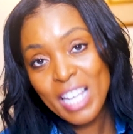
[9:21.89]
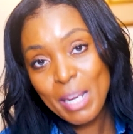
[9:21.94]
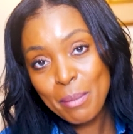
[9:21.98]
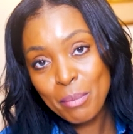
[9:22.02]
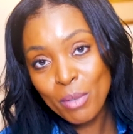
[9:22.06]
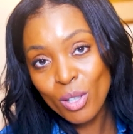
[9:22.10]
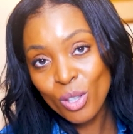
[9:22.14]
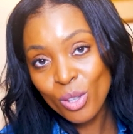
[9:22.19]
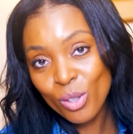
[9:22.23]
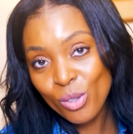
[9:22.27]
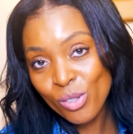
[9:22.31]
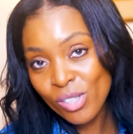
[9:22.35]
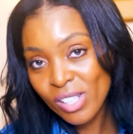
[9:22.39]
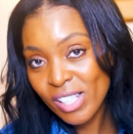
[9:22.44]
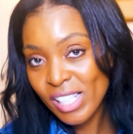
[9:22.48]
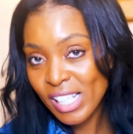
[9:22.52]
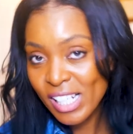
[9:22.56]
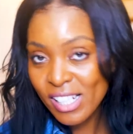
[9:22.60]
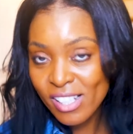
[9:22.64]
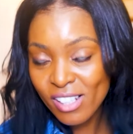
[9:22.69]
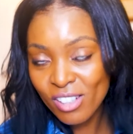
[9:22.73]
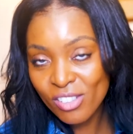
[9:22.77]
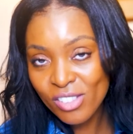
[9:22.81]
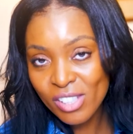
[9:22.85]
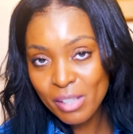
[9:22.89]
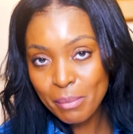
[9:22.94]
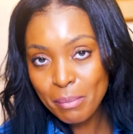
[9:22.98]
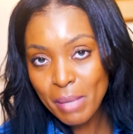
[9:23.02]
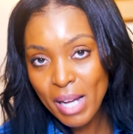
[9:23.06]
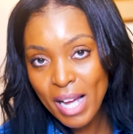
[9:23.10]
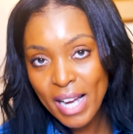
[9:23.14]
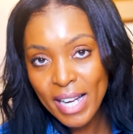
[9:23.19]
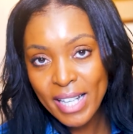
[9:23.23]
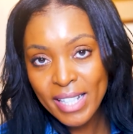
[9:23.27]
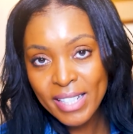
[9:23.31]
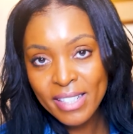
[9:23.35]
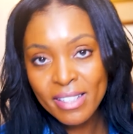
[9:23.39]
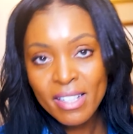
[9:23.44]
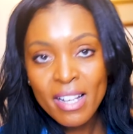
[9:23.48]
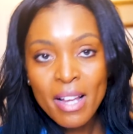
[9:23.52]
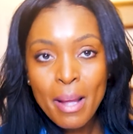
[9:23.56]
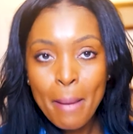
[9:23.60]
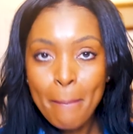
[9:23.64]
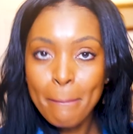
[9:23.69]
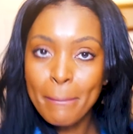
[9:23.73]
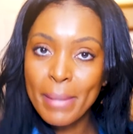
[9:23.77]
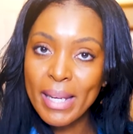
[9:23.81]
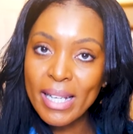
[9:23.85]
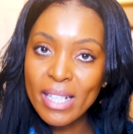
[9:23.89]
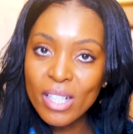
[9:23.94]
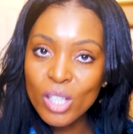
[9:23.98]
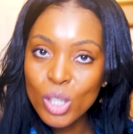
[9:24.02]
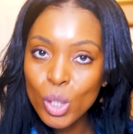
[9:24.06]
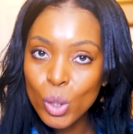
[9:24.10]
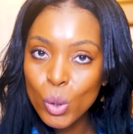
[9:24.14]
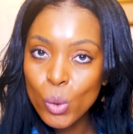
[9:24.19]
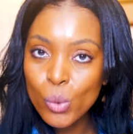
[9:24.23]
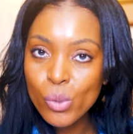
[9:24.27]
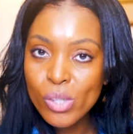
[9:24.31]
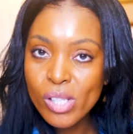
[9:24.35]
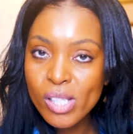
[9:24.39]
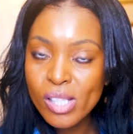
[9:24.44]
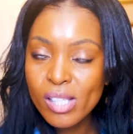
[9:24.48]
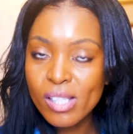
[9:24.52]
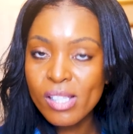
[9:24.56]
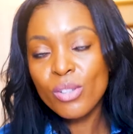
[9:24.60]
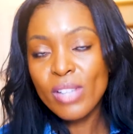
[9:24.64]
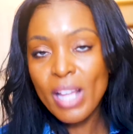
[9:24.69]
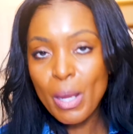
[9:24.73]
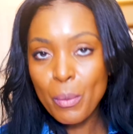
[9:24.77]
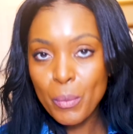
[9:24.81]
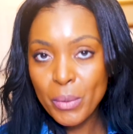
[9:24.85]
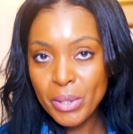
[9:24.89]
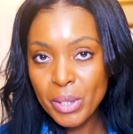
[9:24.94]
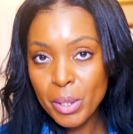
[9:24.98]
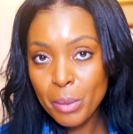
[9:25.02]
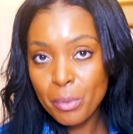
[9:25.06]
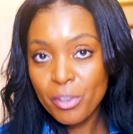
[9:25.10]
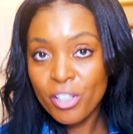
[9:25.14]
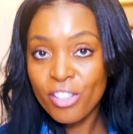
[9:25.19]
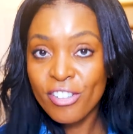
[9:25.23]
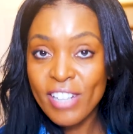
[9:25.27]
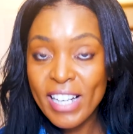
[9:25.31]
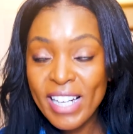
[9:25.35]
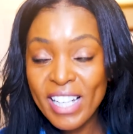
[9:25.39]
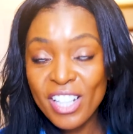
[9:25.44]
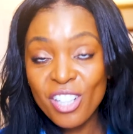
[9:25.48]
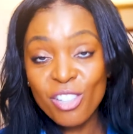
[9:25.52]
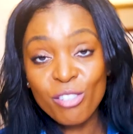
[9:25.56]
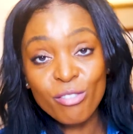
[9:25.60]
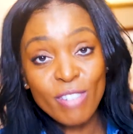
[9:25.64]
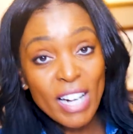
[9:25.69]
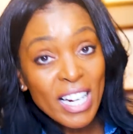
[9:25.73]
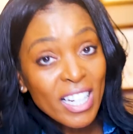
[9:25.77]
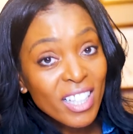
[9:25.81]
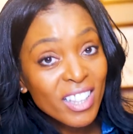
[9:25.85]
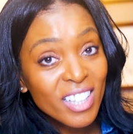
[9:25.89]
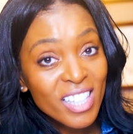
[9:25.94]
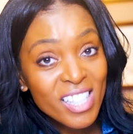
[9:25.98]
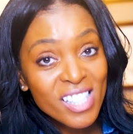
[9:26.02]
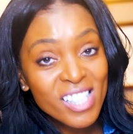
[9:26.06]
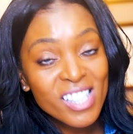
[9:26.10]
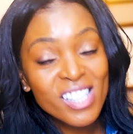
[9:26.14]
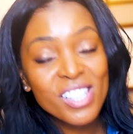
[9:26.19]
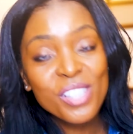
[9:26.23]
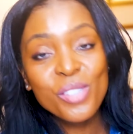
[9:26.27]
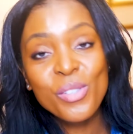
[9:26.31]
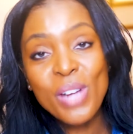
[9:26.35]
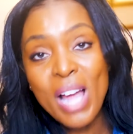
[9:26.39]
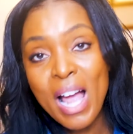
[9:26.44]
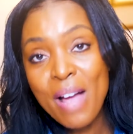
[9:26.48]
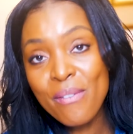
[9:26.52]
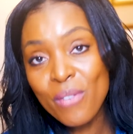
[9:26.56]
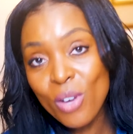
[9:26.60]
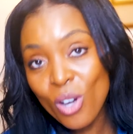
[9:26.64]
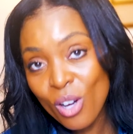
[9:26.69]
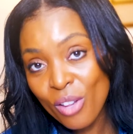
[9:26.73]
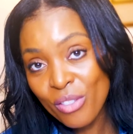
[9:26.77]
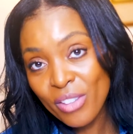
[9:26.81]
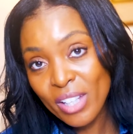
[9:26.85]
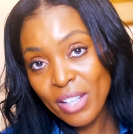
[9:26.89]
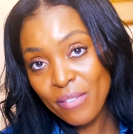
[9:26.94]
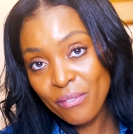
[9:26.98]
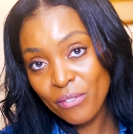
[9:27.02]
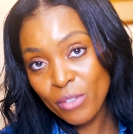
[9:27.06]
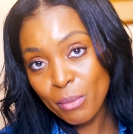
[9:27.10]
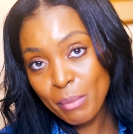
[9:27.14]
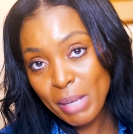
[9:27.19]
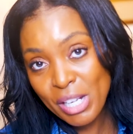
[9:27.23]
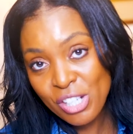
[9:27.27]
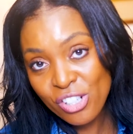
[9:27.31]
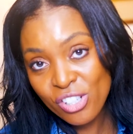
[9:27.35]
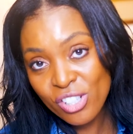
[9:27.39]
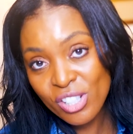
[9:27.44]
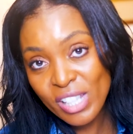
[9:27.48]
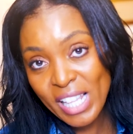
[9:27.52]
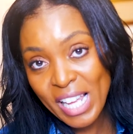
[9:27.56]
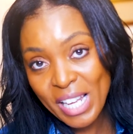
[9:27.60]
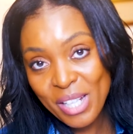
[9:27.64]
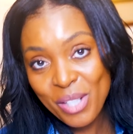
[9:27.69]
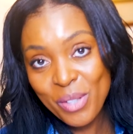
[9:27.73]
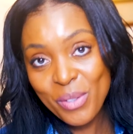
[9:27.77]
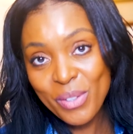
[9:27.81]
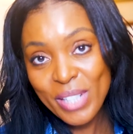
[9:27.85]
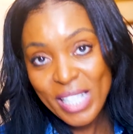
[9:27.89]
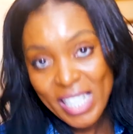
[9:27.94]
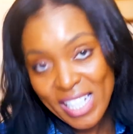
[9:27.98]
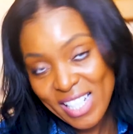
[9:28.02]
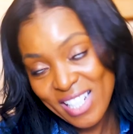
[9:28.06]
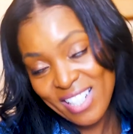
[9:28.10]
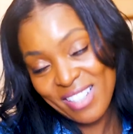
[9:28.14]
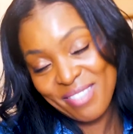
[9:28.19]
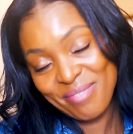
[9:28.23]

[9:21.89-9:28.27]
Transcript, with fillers: Keep all those details in mind, make notes so that when you're creating your rank list, you have all the information that you need.